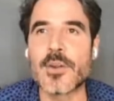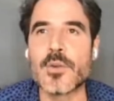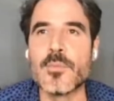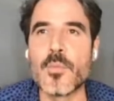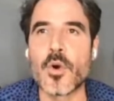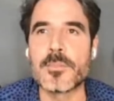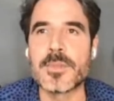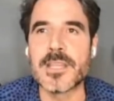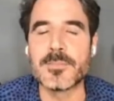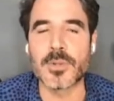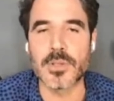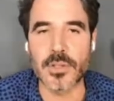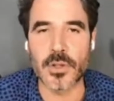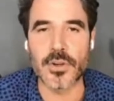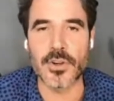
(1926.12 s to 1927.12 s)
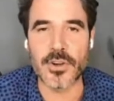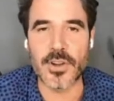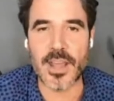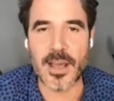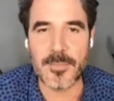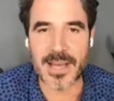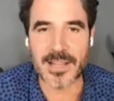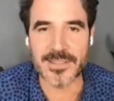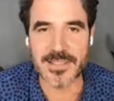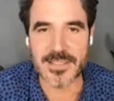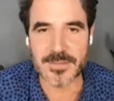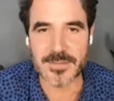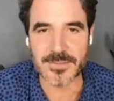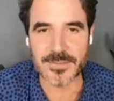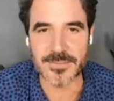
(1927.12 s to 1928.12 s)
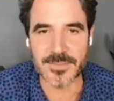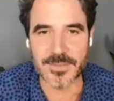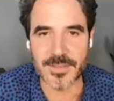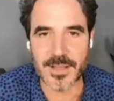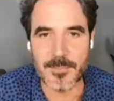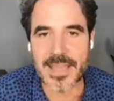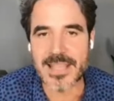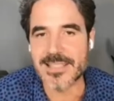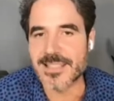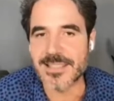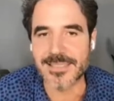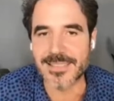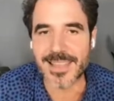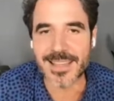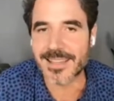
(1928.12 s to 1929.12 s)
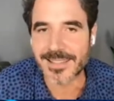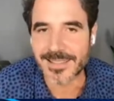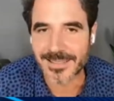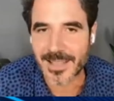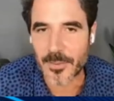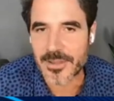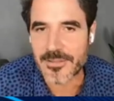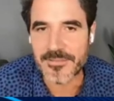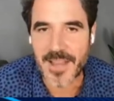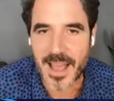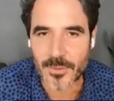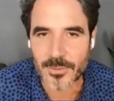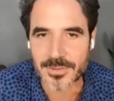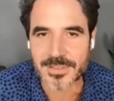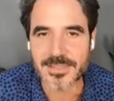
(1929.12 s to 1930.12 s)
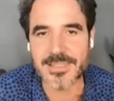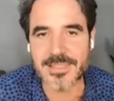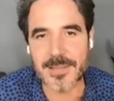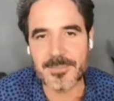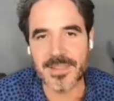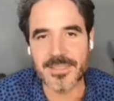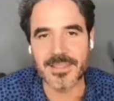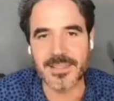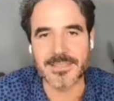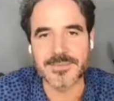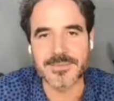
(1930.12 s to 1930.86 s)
How do more people learn about this amazing thing that we found, type of thing?